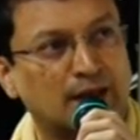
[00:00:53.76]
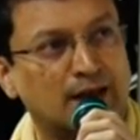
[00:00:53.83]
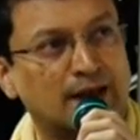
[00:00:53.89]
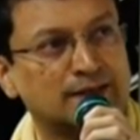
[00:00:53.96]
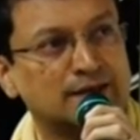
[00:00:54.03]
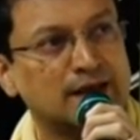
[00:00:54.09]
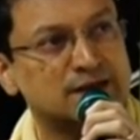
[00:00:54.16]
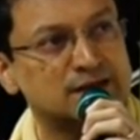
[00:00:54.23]

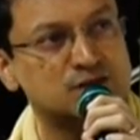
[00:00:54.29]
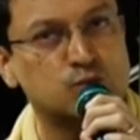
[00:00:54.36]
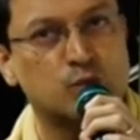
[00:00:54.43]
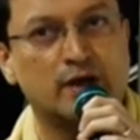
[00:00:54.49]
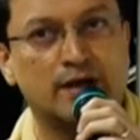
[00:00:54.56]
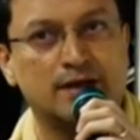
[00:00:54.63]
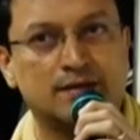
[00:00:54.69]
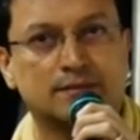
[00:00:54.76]
And that is
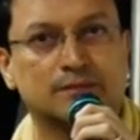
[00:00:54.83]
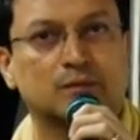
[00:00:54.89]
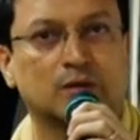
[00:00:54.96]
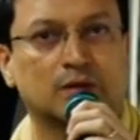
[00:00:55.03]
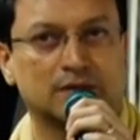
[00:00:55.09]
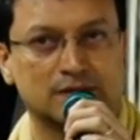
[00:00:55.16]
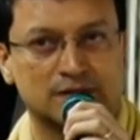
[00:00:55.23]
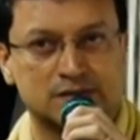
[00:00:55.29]
where
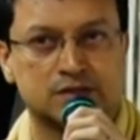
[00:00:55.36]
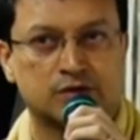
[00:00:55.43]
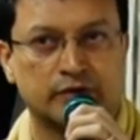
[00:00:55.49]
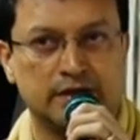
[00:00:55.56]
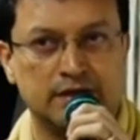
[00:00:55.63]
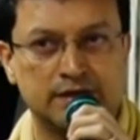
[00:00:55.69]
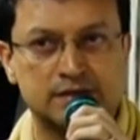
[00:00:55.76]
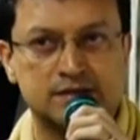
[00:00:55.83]

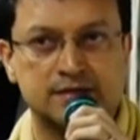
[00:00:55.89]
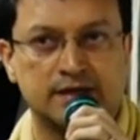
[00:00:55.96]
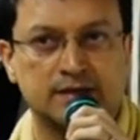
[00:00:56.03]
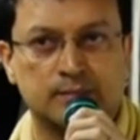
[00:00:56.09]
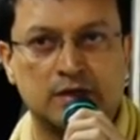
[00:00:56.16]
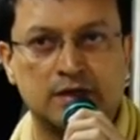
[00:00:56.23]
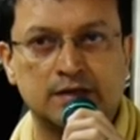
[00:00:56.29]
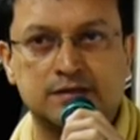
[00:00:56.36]
screenings
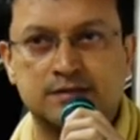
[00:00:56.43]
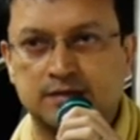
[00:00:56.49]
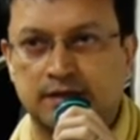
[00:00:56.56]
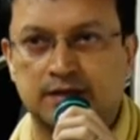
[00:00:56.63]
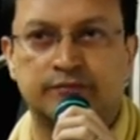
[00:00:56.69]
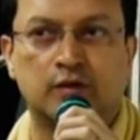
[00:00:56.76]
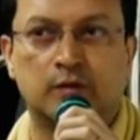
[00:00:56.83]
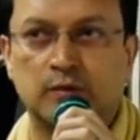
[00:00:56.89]
take place,
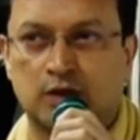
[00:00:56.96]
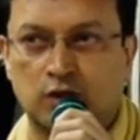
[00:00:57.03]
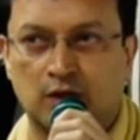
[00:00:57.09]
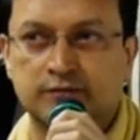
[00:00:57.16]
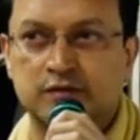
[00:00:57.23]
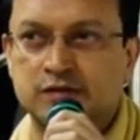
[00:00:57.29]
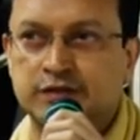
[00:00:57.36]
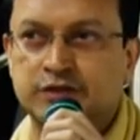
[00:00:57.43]
informal
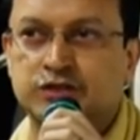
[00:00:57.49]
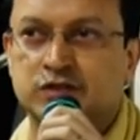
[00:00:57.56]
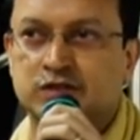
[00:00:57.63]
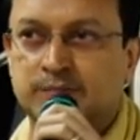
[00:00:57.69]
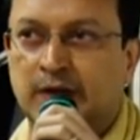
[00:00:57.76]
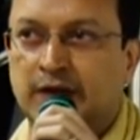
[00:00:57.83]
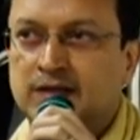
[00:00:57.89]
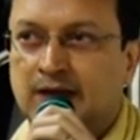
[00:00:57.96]
conversations
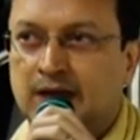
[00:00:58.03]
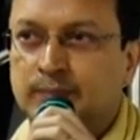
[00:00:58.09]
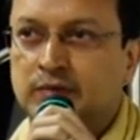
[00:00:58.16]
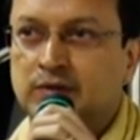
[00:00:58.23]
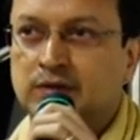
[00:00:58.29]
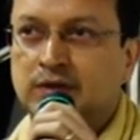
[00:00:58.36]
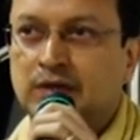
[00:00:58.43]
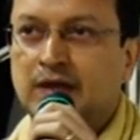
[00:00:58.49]
might happen,